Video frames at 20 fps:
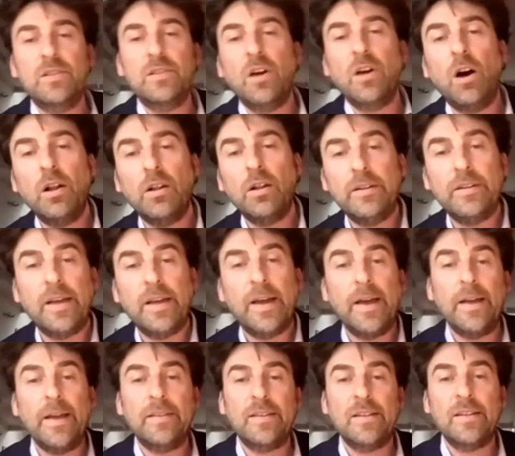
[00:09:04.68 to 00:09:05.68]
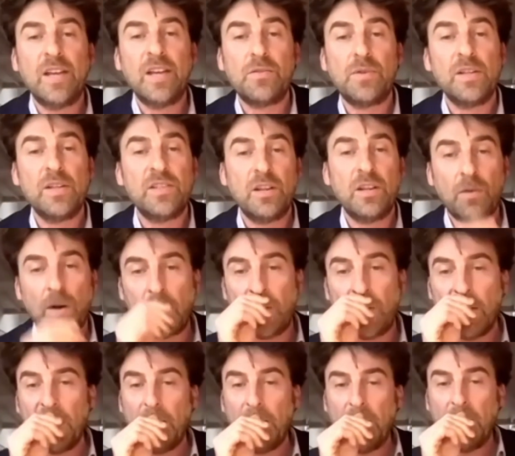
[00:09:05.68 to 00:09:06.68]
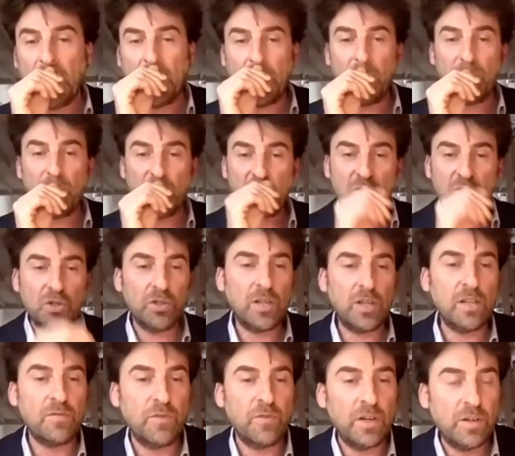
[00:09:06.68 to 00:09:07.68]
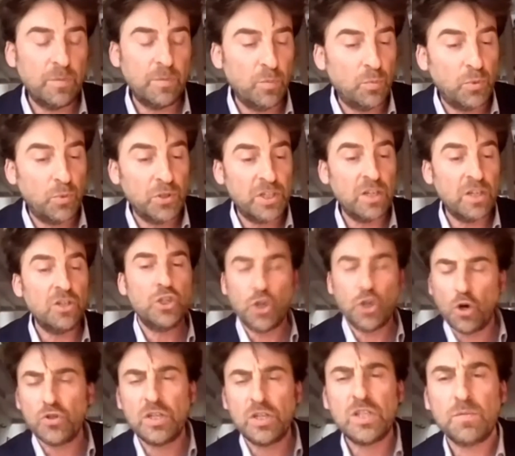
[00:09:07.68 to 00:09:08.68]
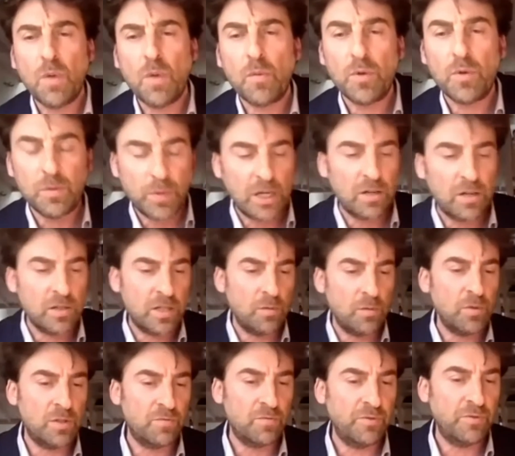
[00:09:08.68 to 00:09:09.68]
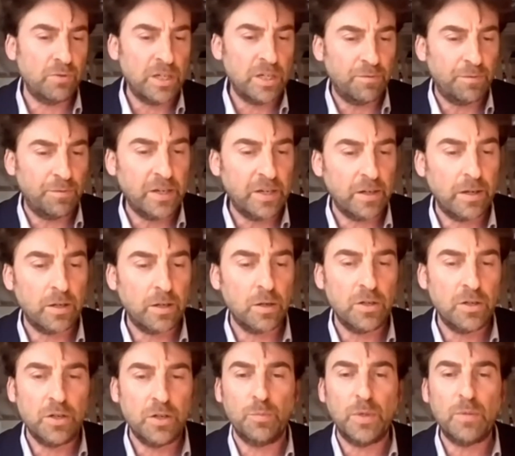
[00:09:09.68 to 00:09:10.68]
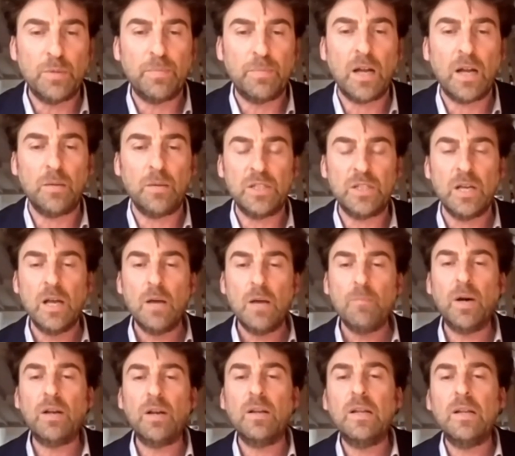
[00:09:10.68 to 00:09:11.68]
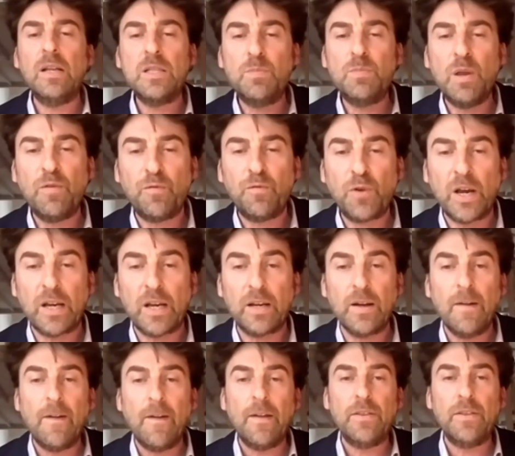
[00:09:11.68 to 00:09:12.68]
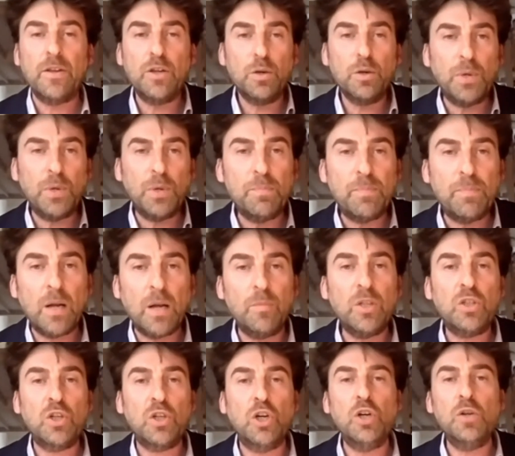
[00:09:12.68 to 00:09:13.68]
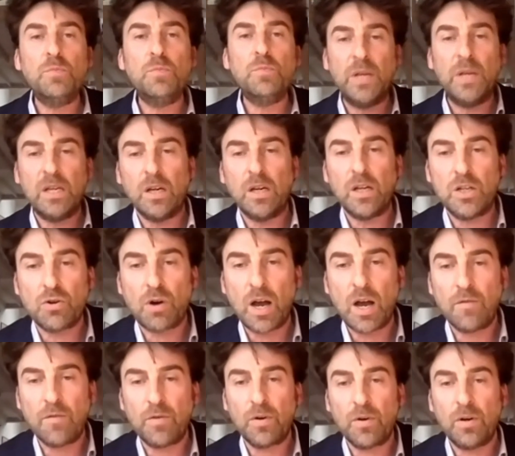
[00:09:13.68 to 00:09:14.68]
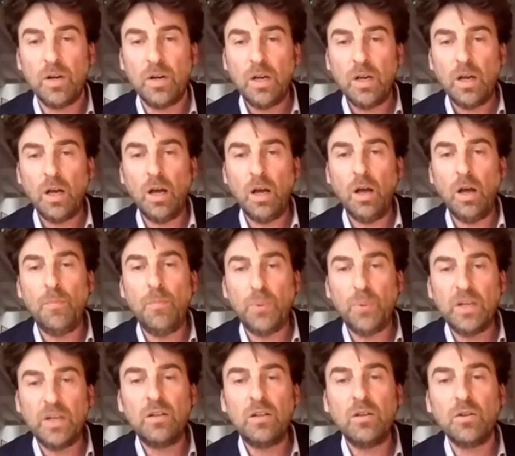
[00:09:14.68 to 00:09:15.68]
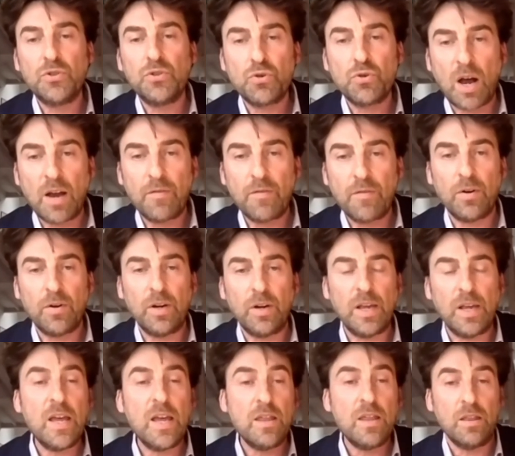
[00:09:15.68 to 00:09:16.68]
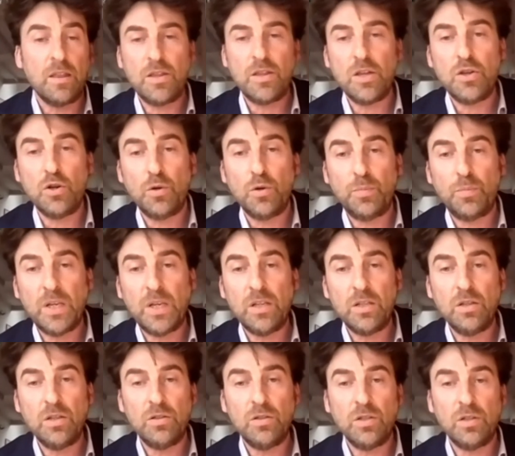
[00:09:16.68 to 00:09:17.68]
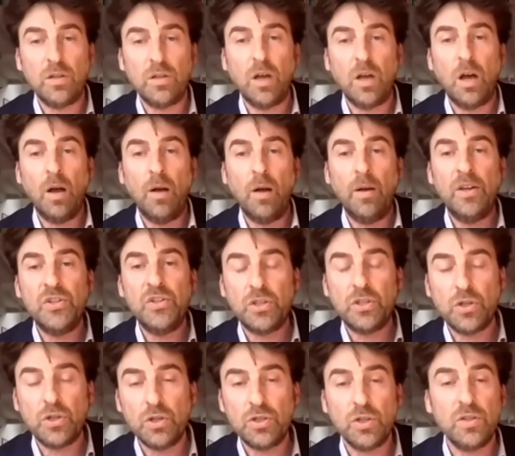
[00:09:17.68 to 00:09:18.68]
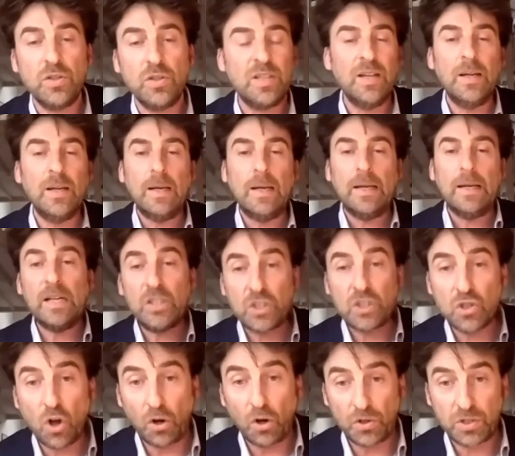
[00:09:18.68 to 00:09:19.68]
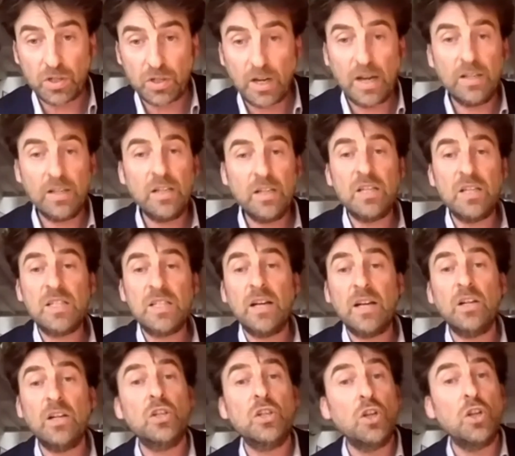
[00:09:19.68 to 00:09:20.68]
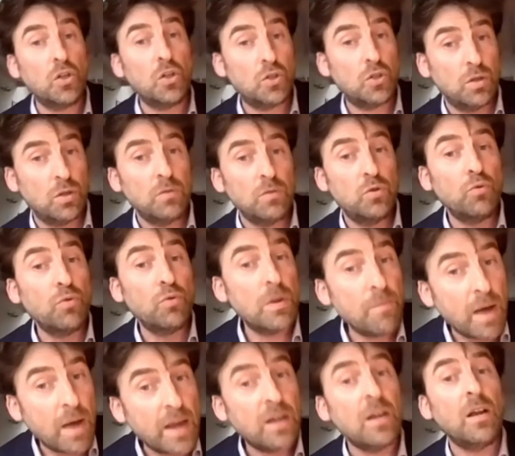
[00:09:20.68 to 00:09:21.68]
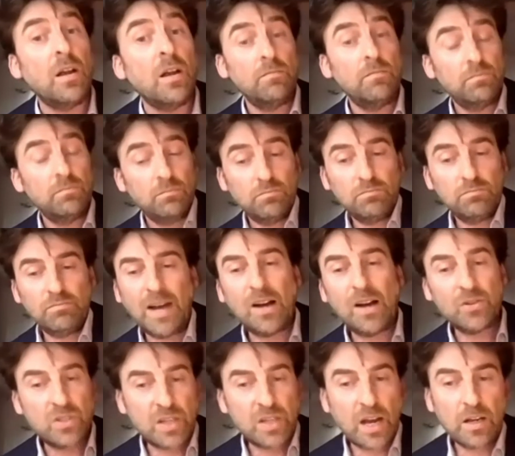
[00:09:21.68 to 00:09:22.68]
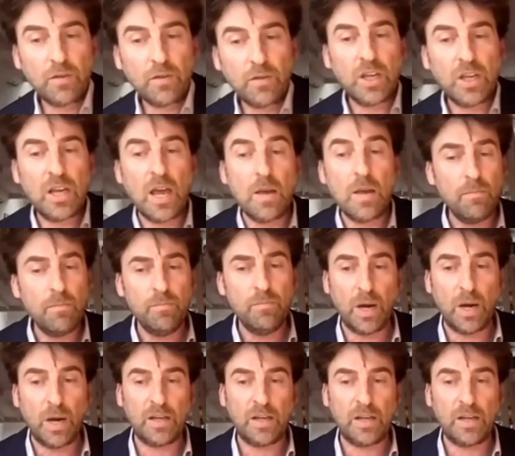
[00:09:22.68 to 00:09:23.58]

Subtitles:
the holidays, etc., etc. And I'm pretty sure that Vladimir Putin chose this moment because he was very fearing the European Parliament. But let's be frank, the European Parliament could be a driver, a political driver in the European Union institutions. It's not. And he decided not to remain outside of the game by